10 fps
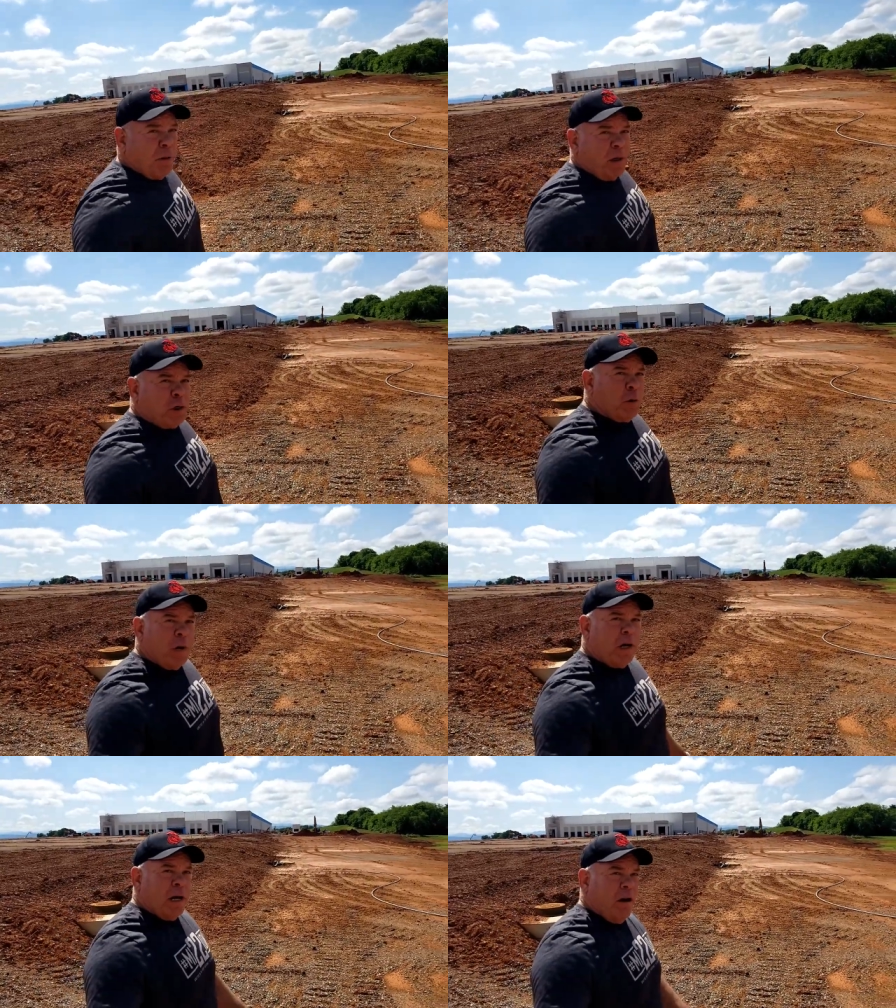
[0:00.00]
but too
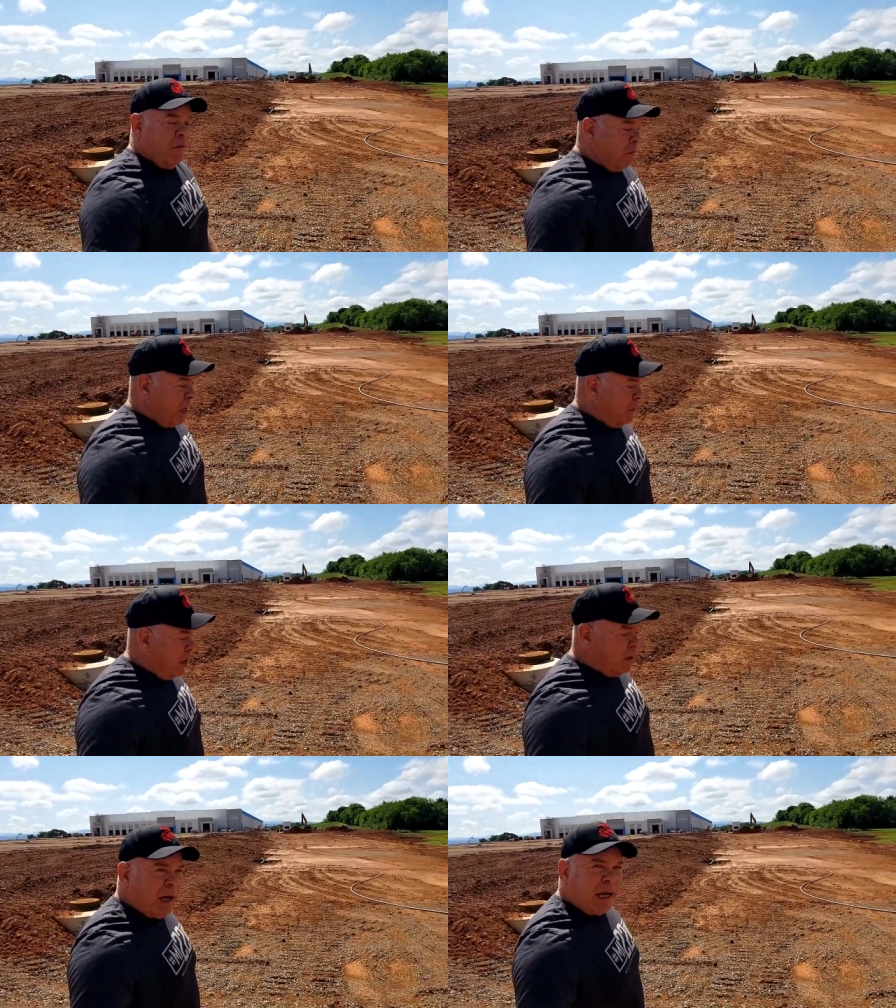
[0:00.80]
many of them come
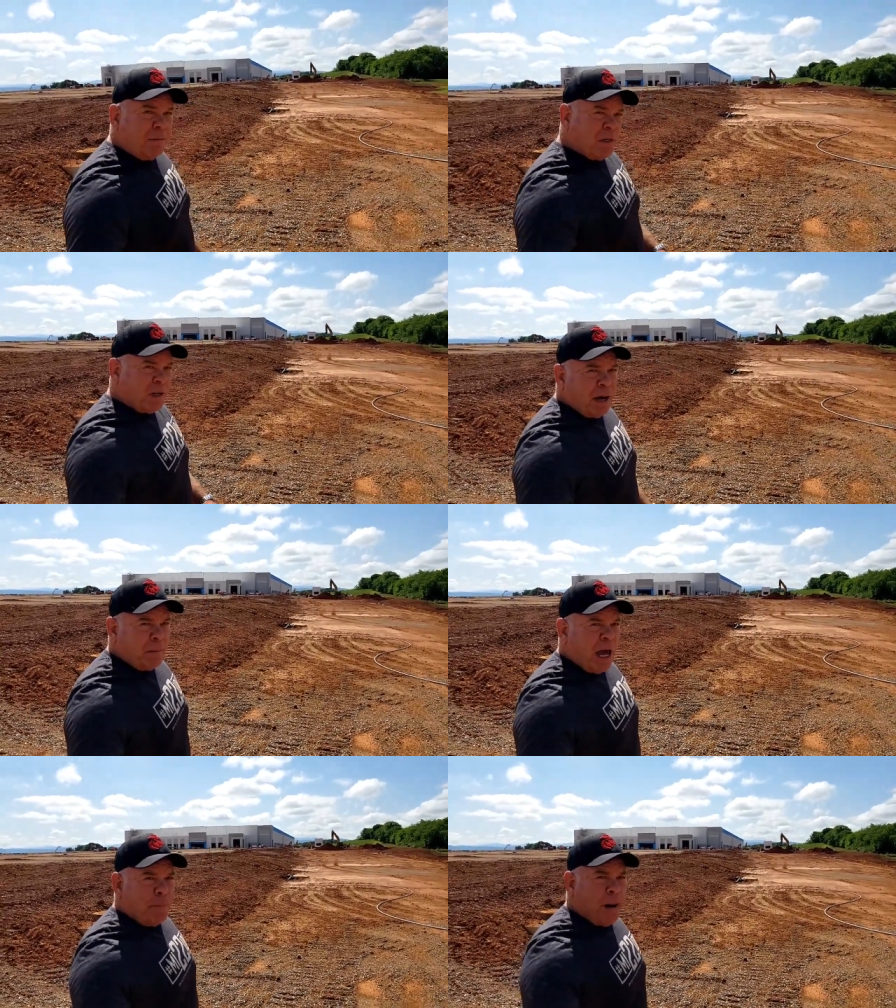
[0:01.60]
here and they keep the same
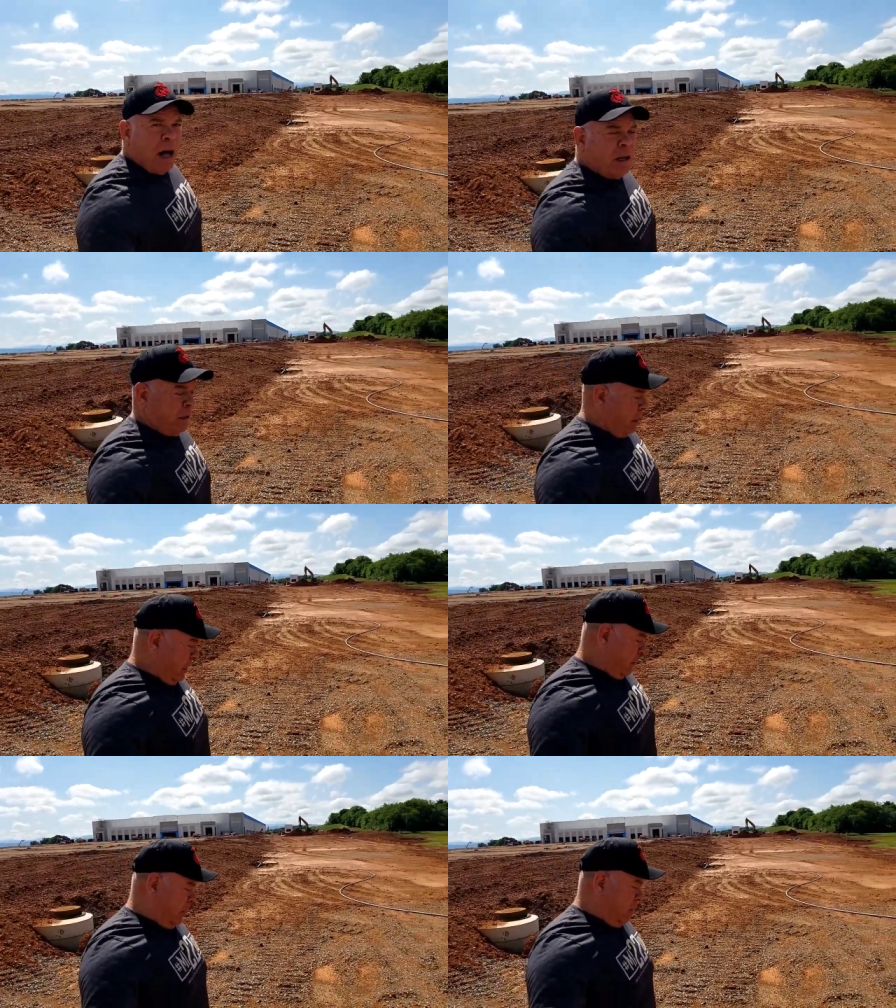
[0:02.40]
damn
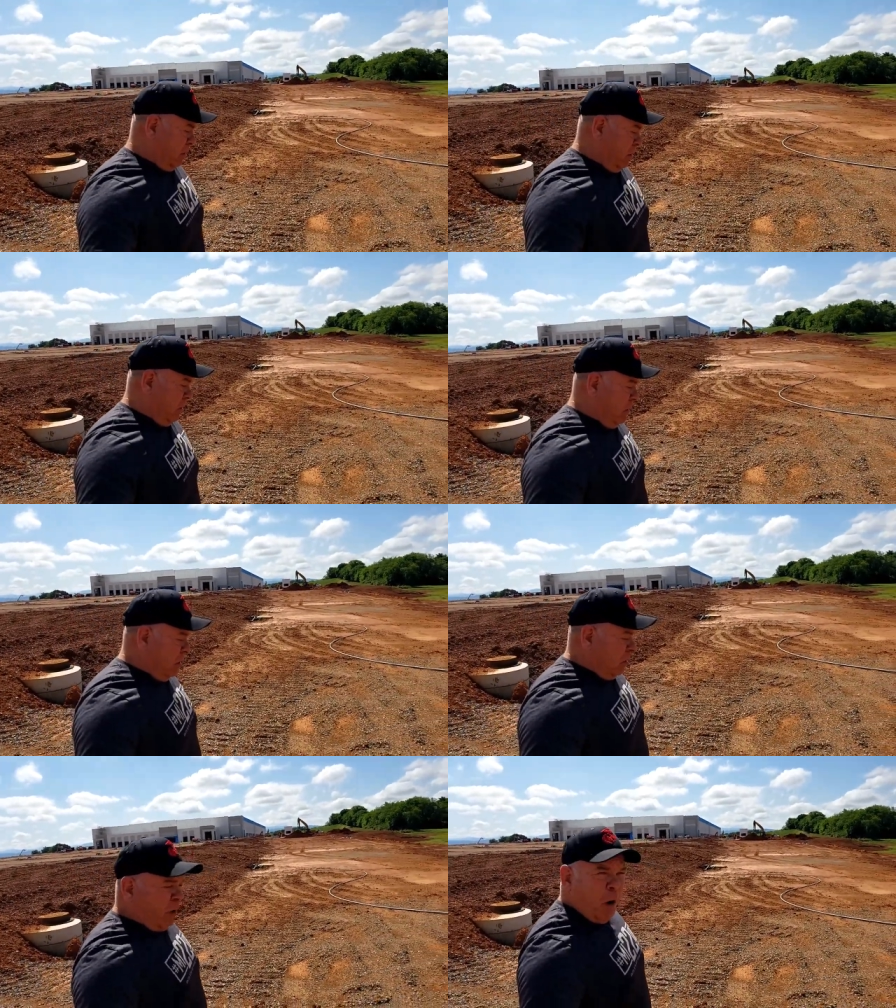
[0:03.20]
politics.
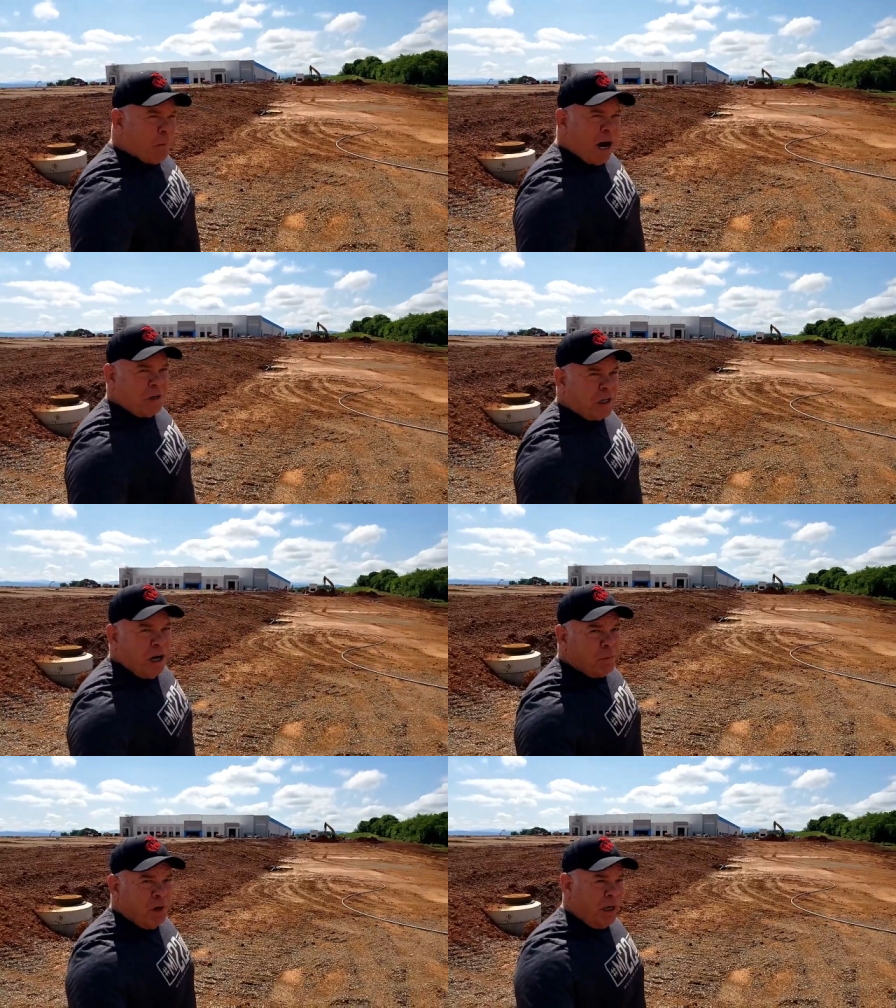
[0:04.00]
We don't mind you
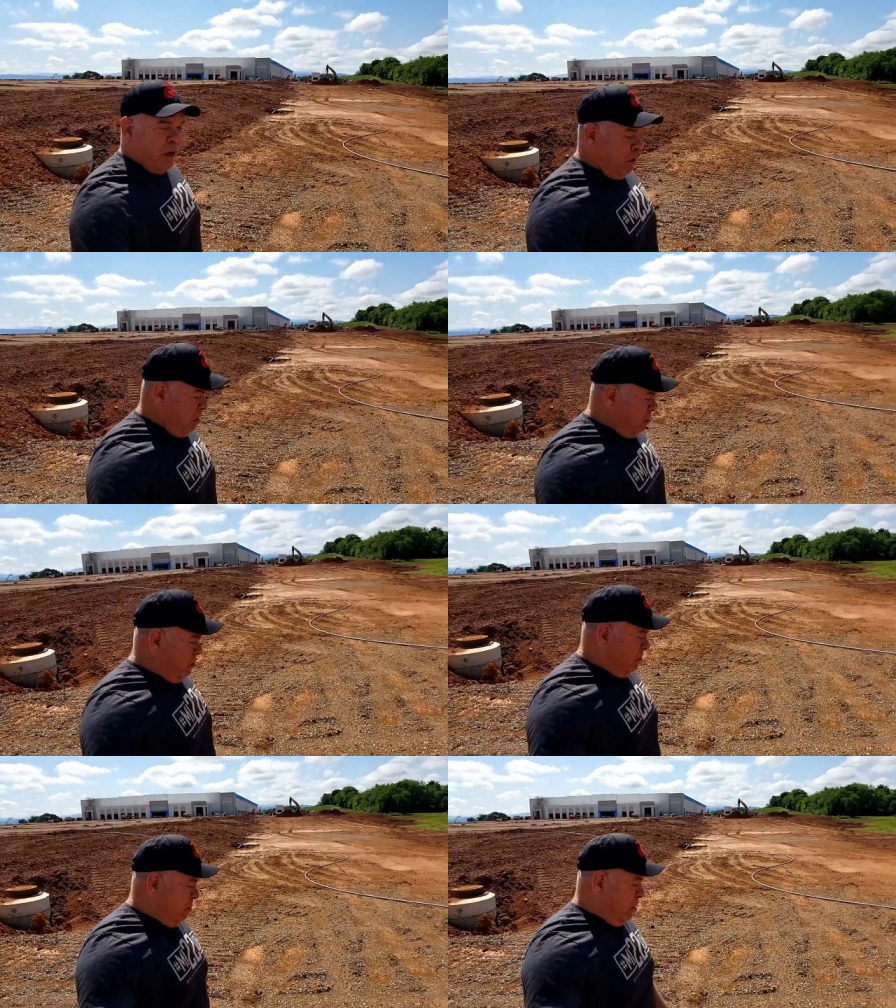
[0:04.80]
coming here.
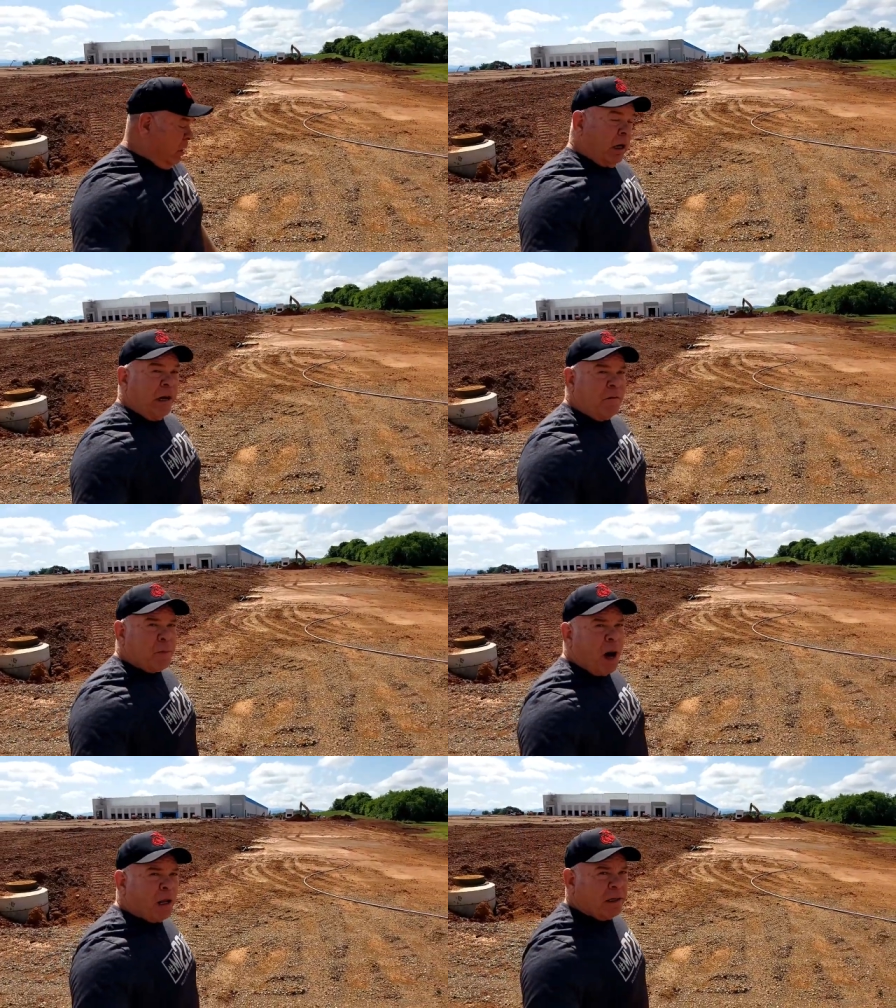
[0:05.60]
Leave your
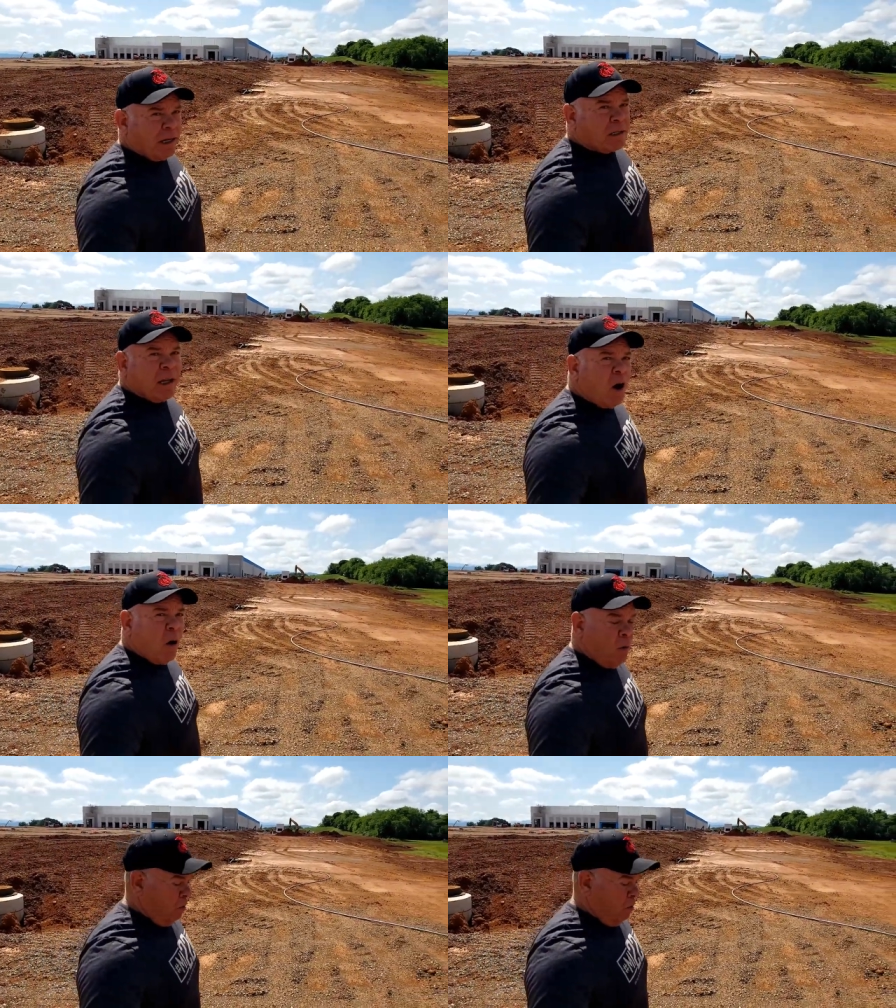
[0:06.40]
politics at home.